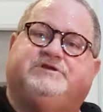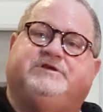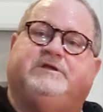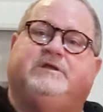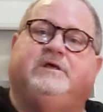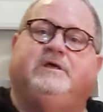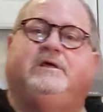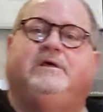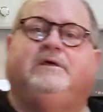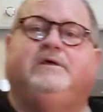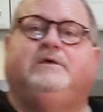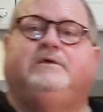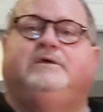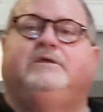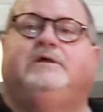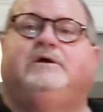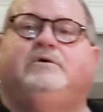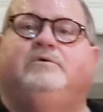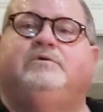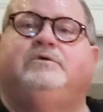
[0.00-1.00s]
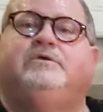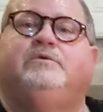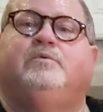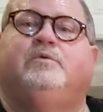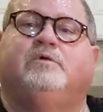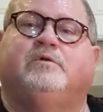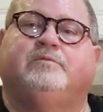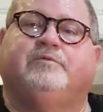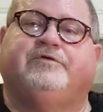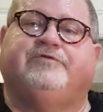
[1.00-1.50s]
it. You know, you
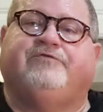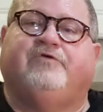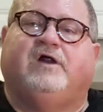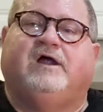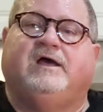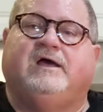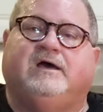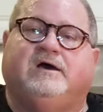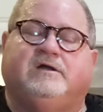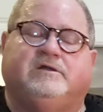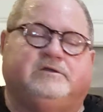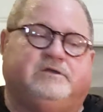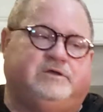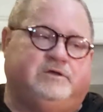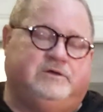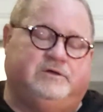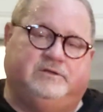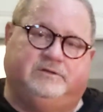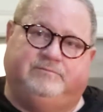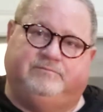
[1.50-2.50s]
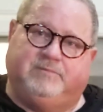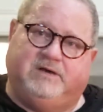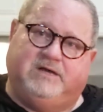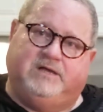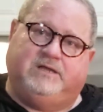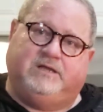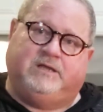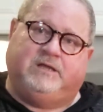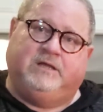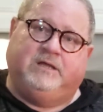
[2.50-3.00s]
want them to dry out good and
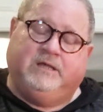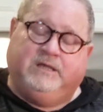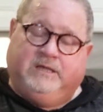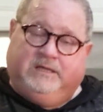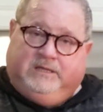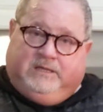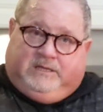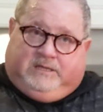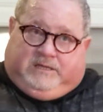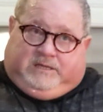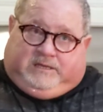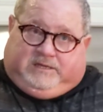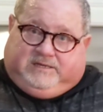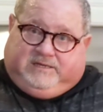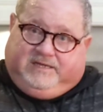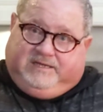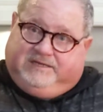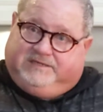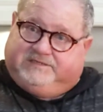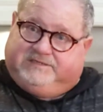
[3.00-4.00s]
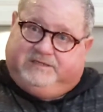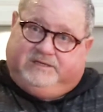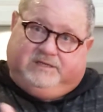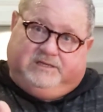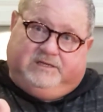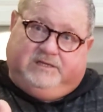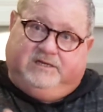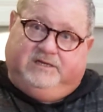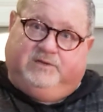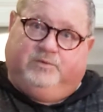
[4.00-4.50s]
bake. Takes
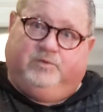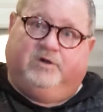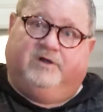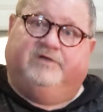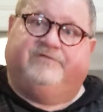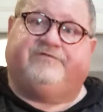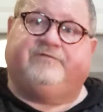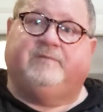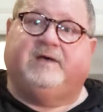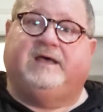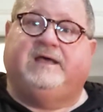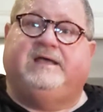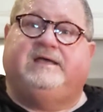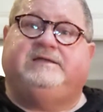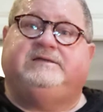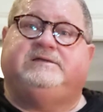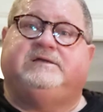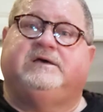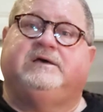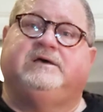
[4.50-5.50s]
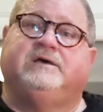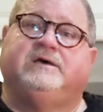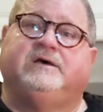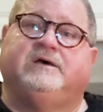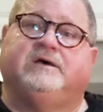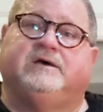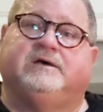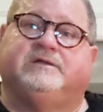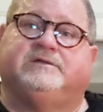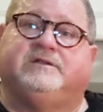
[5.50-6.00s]
anywhere from 8
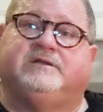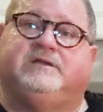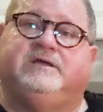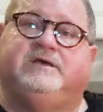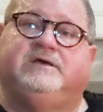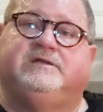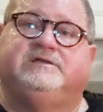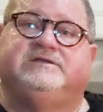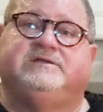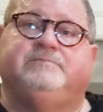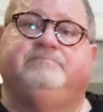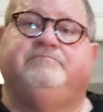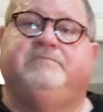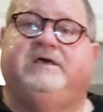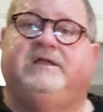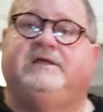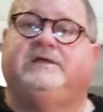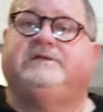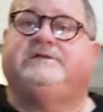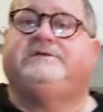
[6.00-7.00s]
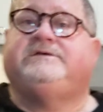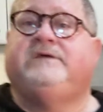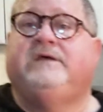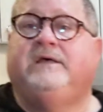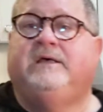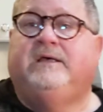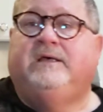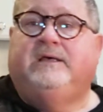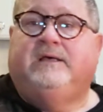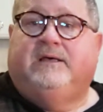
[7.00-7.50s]
to 10 minutes,
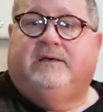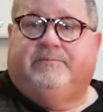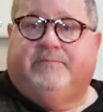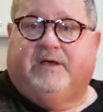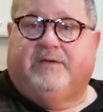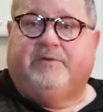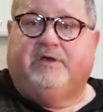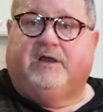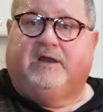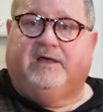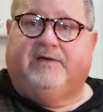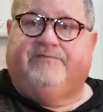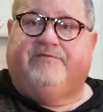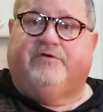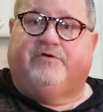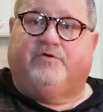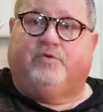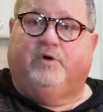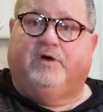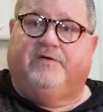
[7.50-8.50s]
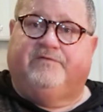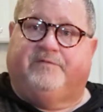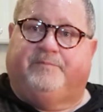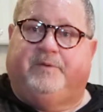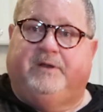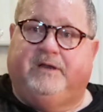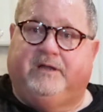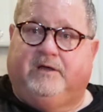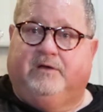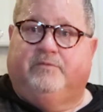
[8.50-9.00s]
maybe 11 or 12,
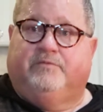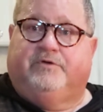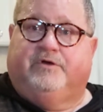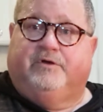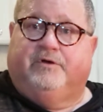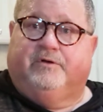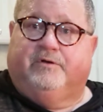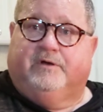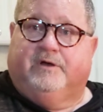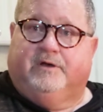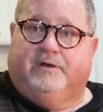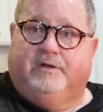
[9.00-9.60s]
depending on your